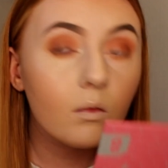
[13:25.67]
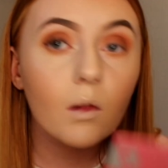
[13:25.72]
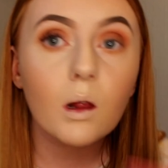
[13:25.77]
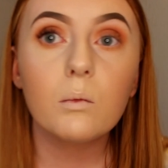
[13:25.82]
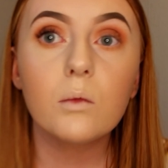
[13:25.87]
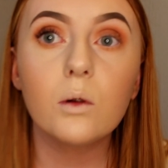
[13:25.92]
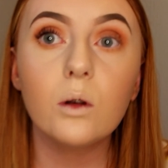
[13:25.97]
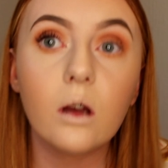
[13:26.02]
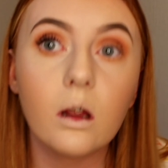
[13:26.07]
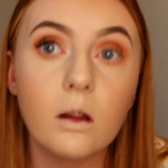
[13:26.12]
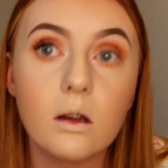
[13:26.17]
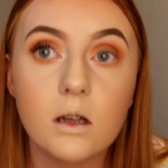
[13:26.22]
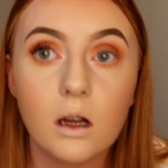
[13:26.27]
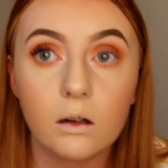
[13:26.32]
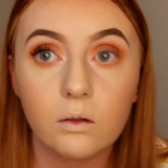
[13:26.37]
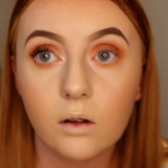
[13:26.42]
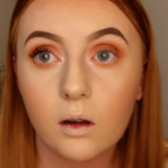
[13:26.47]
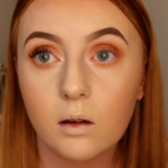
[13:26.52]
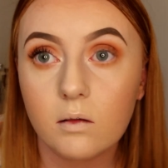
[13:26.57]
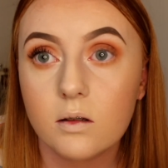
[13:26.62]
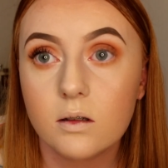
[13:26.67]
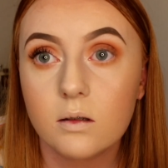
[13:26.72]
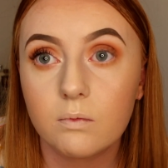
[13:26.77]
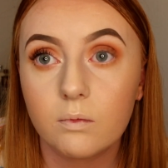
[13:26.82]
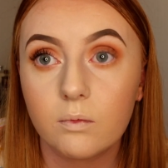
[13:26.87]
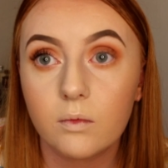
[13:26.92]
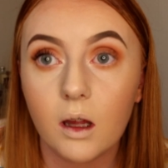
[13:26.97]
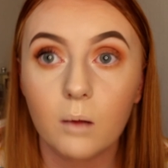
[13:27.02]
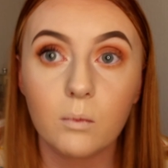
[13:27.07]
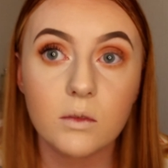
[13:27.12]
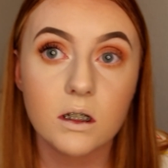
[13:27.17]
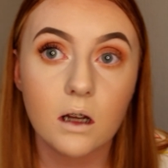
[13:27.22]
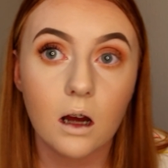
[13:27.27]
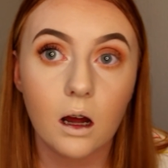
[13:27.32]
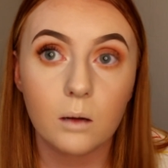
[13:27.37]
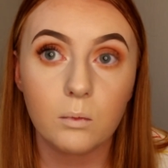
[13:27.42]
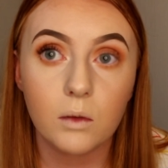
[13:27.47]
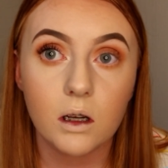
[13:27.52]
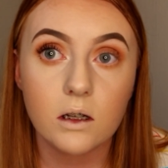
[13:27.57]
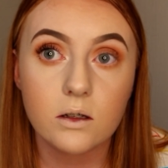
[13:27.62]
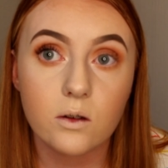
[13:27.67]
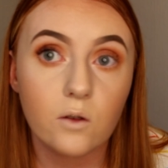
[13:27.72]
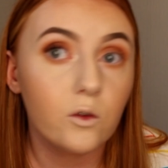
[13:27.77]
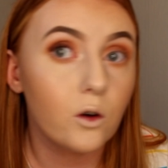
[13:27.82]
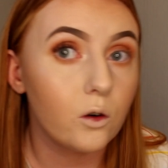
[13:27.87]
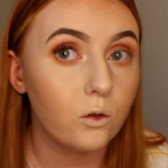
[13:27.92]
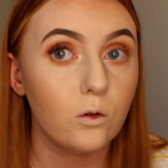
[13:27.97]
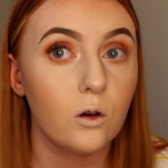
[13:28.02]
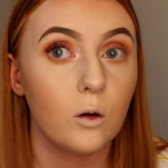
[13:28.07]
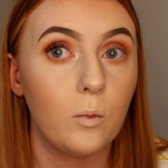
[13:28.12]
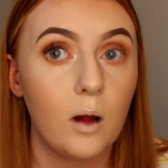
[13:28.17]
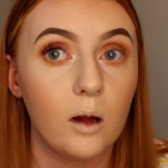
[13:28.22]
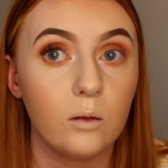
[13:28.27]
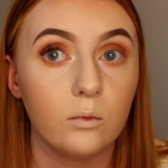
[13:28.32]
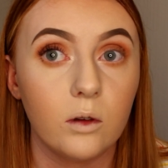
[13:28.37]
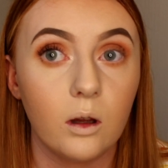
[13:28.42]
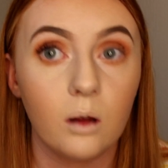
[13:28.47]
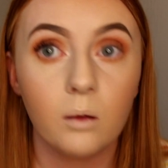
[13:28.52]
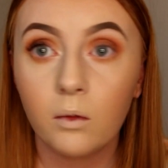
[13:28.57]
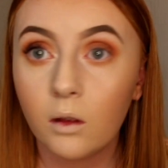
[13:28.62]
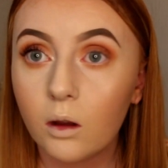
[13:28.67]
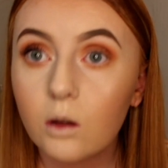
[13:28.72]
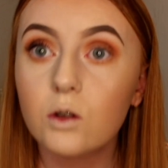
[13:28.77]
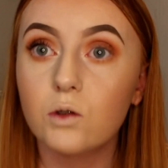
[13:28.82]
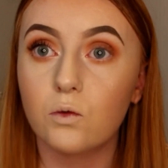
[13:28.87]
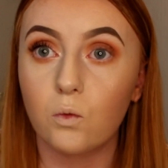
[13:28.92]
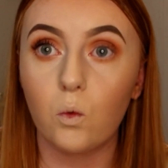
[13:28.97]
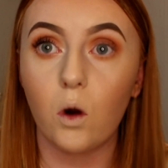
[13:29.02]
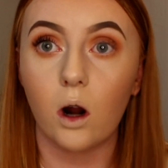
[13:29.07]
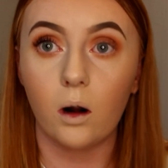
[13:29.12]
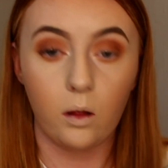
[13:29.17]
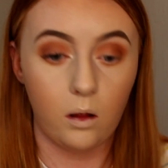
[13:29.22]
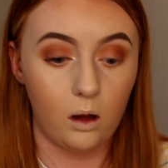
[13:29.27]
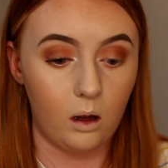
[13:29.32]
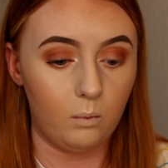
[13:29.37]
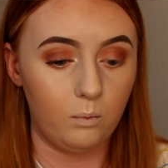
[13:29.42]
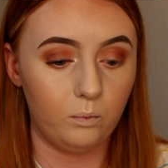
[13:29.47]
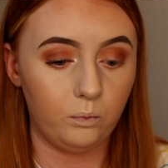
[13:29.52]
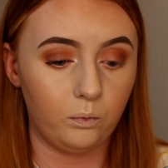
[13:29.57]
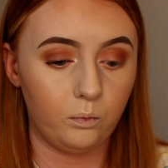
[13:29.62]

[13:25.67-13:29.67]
Well, look at the difference that mascara makes for £4. It's worth it.